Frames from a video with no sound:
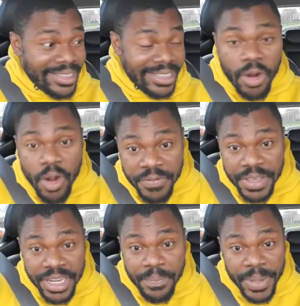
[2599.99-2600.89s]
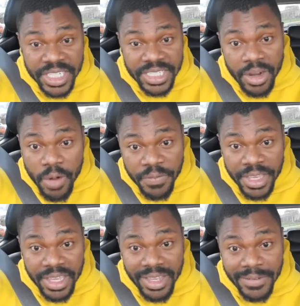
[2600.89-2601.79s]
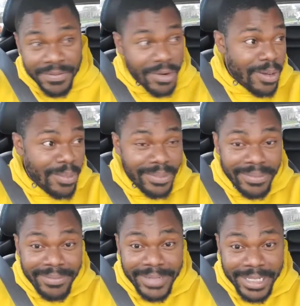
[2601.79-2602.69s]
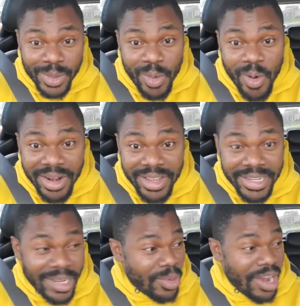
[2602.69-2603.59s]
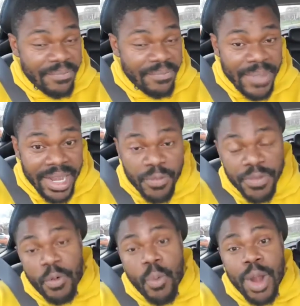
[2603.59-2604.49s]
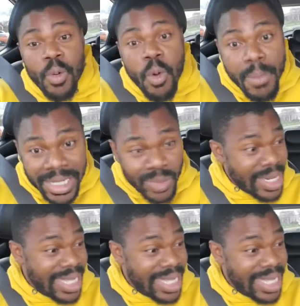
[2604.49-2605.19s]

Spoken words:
Meanwhile, if they had the coffee, they purchased the coffee from the store,